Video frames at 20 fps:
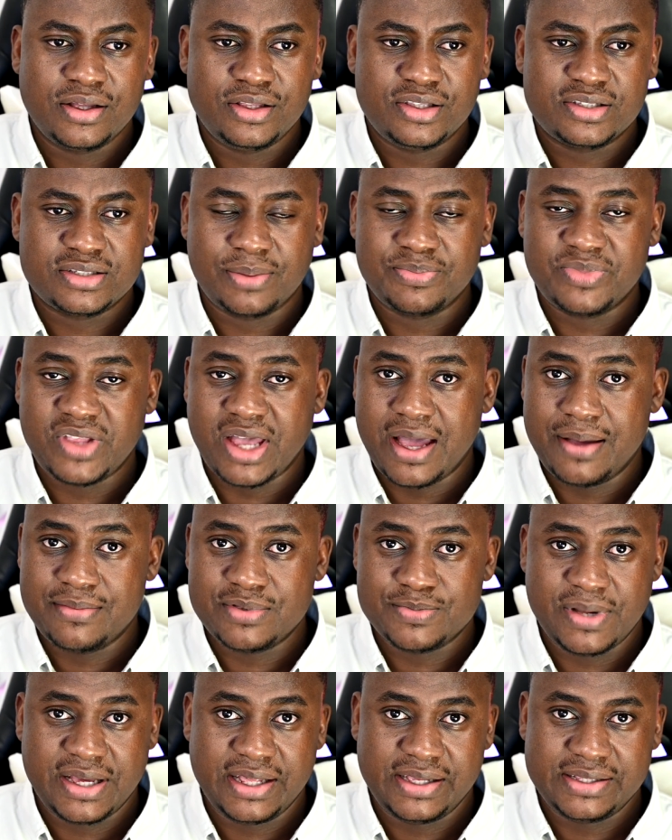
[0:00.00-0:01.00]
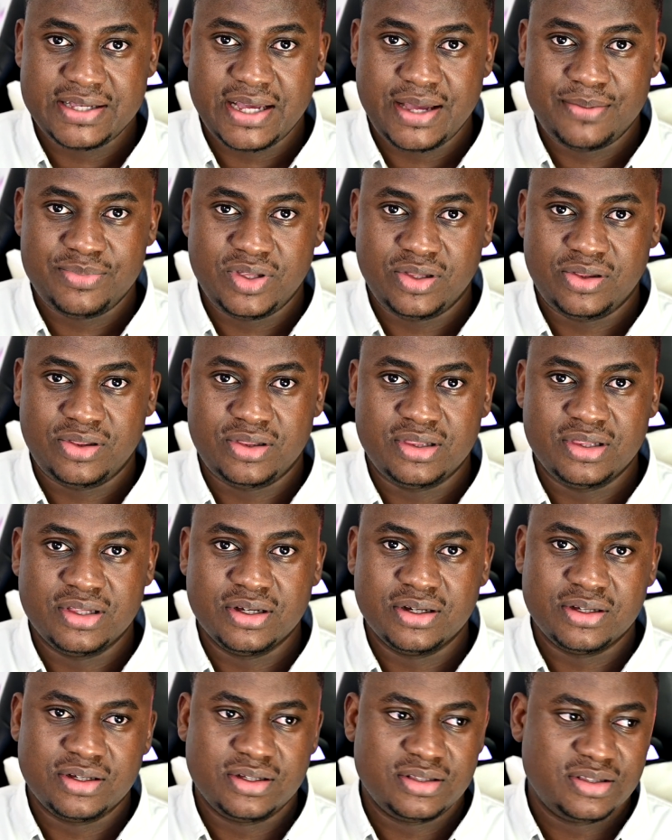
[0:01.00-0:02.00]
sometimes by the time
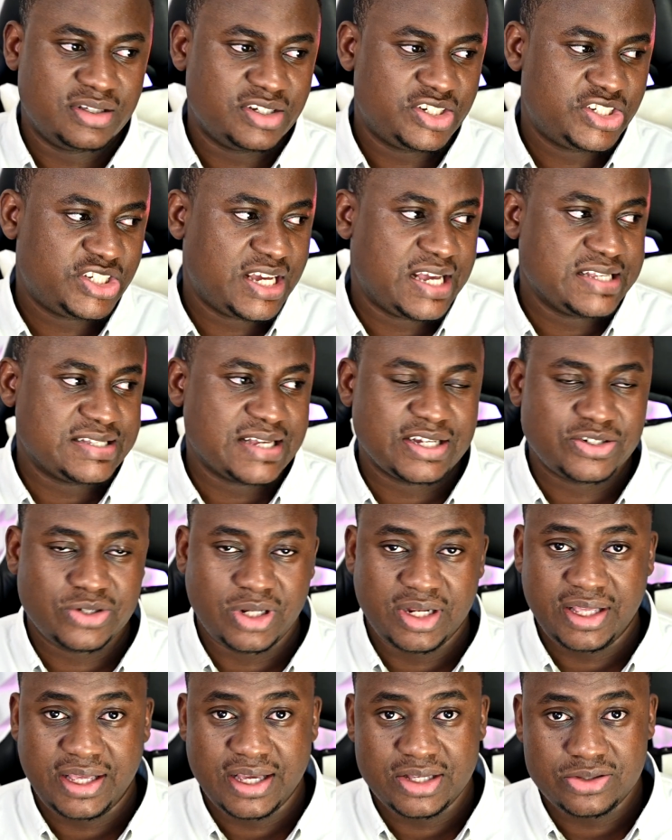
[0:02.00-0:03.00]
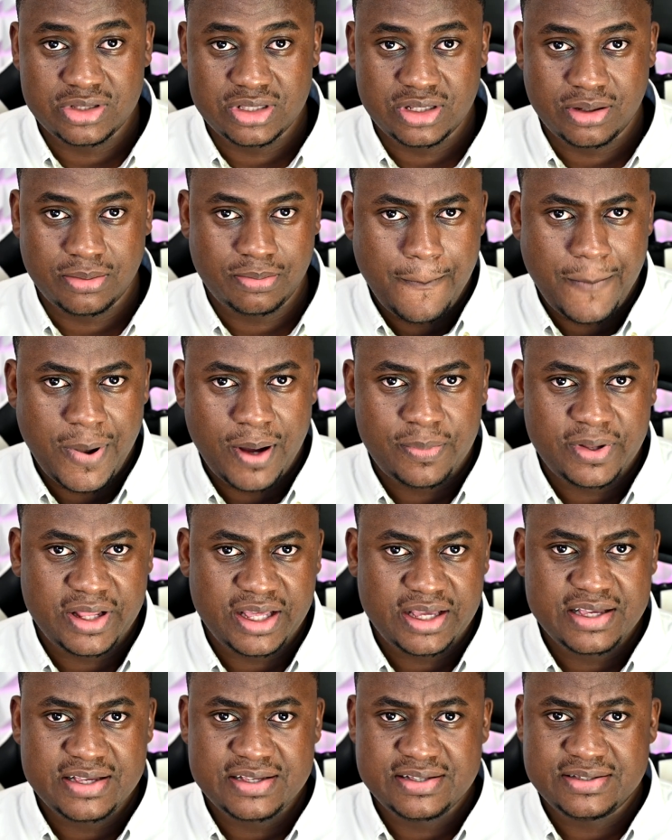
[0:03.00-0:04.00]
the shares actually get to the
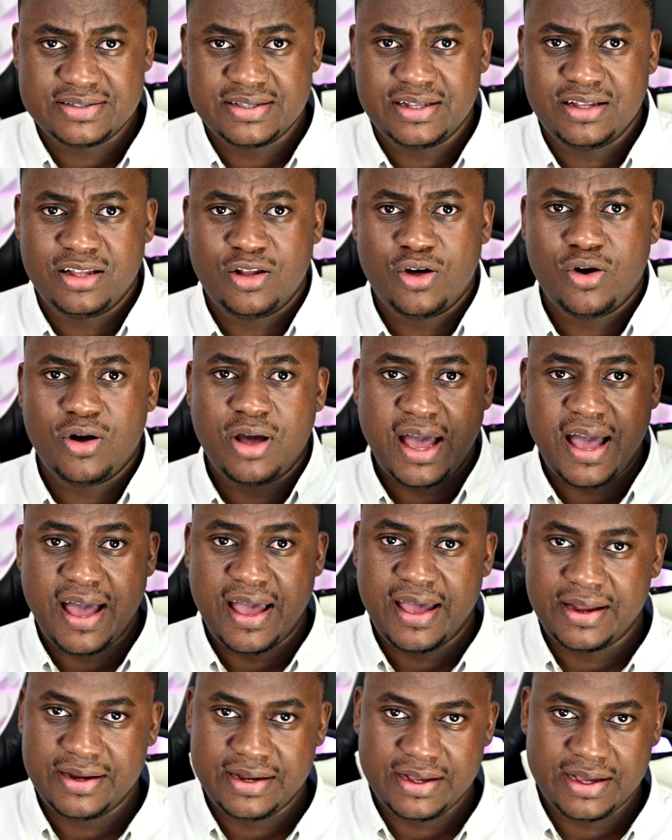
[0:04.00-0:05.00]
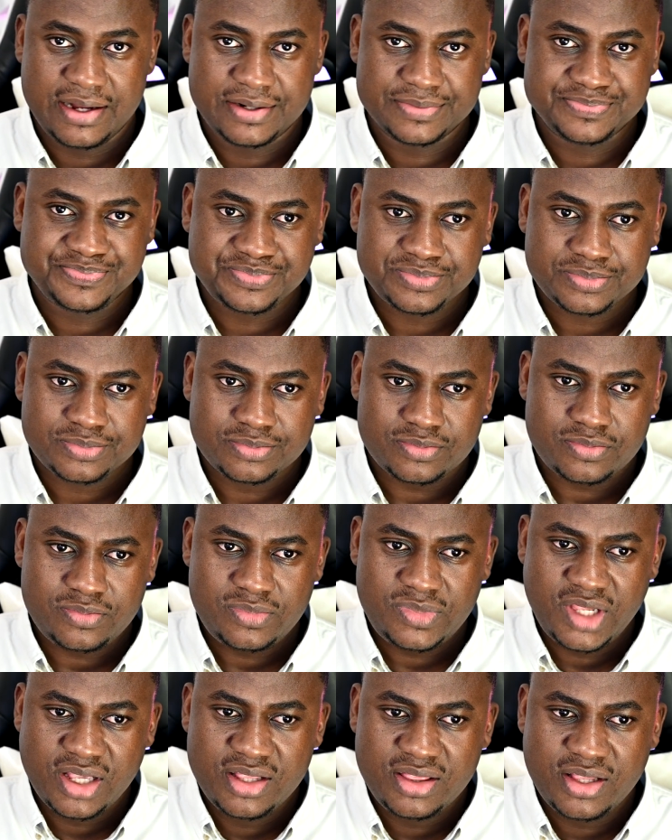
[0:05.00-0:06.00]
public is a lot higher than
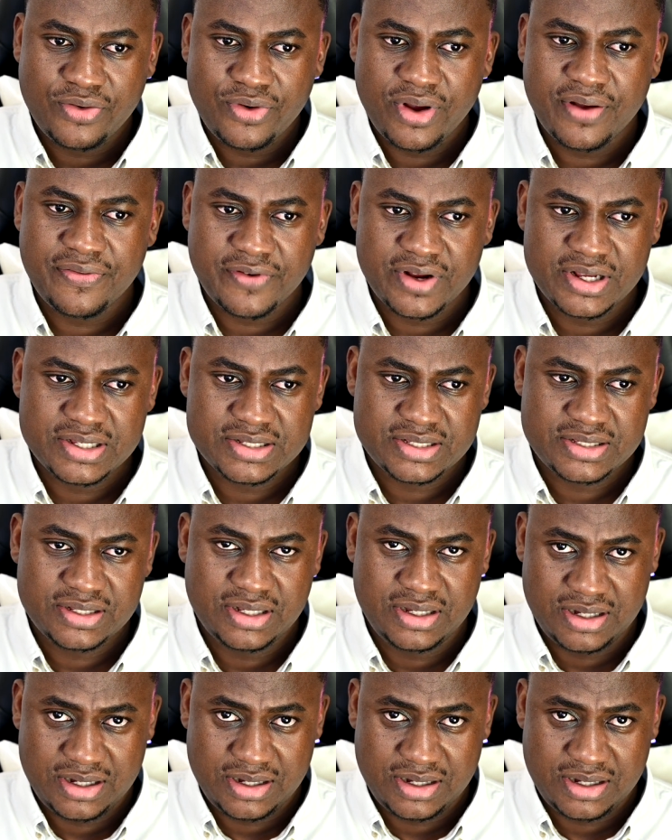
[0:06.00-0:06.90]
the reference